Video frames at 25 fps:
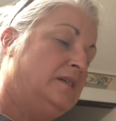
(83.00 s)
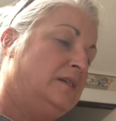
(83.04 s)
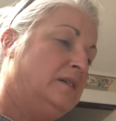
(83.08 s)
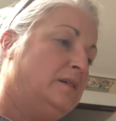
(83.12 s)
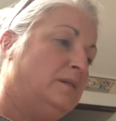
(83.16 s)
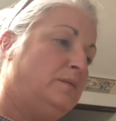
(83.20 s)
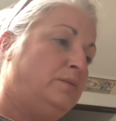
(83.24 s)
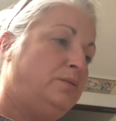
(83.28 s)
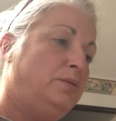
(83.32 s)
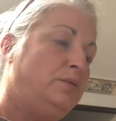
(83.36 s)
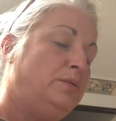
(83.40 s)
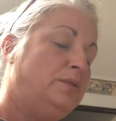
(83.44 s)

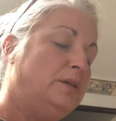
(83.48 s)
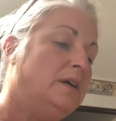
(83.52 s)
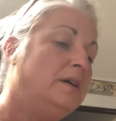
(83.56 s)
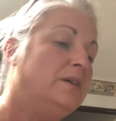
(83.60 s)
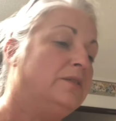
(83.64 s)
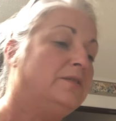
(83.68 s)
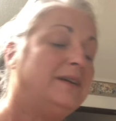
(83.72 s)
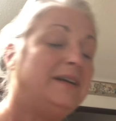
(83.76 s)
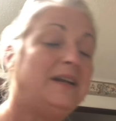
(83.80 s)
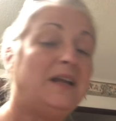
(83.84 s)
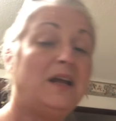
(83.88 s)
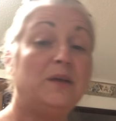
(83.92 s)
Whew.
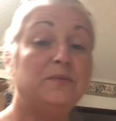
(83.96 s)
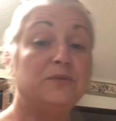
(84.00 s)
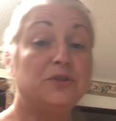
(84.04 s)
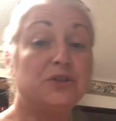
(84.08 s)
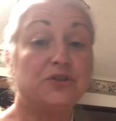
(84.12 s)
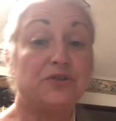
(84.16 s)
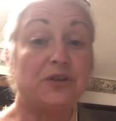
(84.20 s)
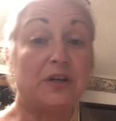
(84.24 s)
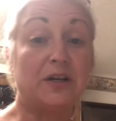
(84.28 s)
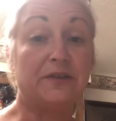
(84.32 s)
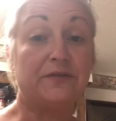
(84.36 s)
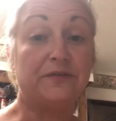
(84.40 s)
Right now I'm just
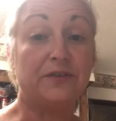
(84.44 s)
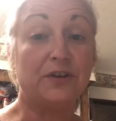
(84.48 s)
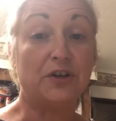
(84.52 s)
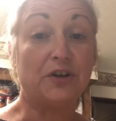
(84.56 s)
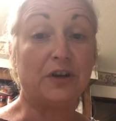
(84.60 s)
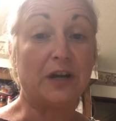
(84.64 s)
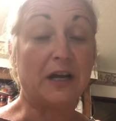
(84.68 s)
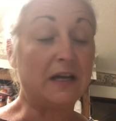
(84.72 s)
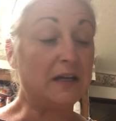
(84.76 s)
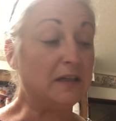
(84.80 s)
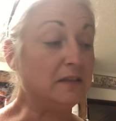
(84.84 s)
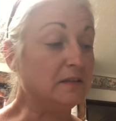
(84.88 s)
trying to figure
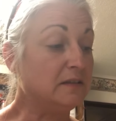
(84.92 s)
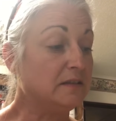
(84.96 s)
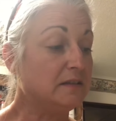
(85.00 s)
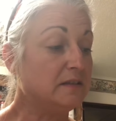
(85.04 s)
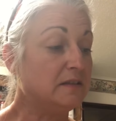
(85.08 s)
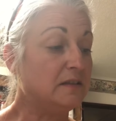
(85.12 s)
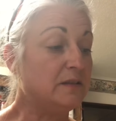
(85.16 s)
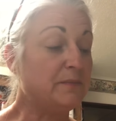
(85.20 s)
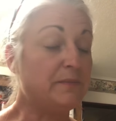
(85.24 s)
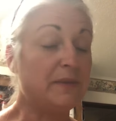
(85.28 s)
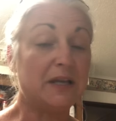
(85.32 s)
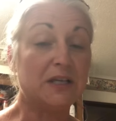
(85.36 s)
out
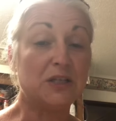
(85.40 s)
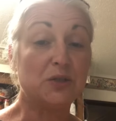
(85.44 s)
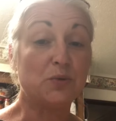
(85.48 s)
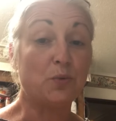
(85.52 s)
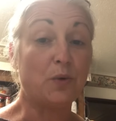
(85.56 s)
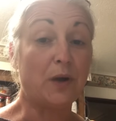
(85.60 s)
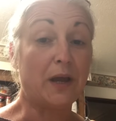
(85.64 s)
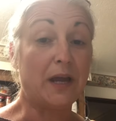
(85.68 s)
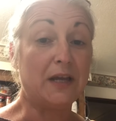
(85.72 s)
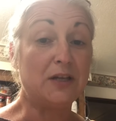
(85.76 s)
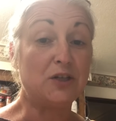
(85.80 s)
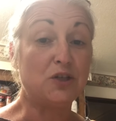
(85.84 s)
the best
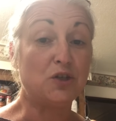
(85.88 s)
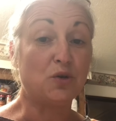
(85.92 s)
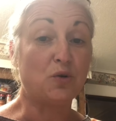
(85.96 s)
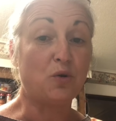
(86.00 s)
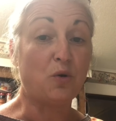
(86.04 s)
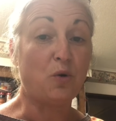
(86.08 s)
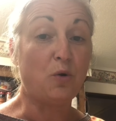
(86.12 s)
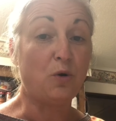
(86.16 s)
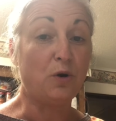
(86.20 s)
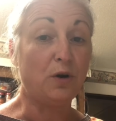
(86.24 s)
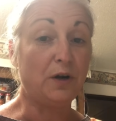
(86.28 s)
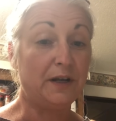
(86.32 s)
way to
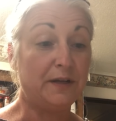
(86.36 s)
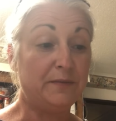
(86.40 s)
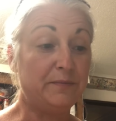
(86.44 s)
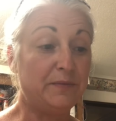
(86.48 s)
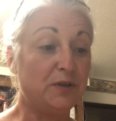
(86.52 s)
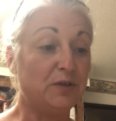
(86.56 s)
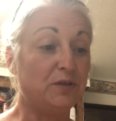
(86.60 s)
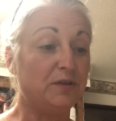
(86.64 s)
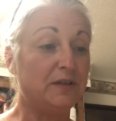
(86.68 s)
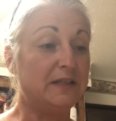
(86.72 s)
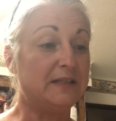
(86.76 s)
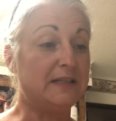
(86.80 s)
core and
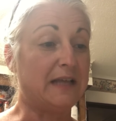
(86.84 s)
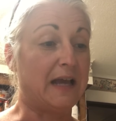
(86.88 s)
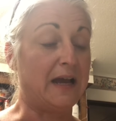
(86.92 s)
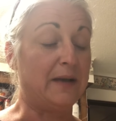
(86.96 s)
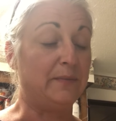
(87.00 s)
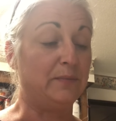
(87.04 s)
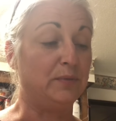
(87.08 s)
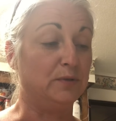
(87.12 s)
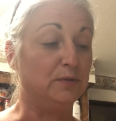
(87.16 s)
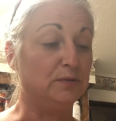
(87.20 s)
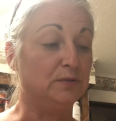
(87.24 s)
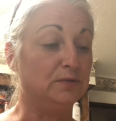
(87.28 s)
peel these
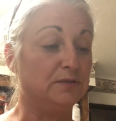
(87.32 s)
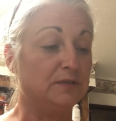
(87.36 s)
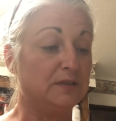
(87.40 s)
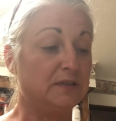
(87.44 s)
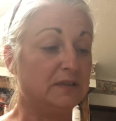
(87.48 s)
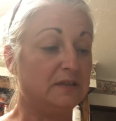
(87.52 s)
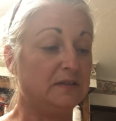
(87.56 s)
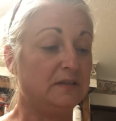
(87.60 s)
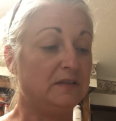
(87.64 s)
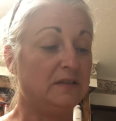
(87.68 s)
apples,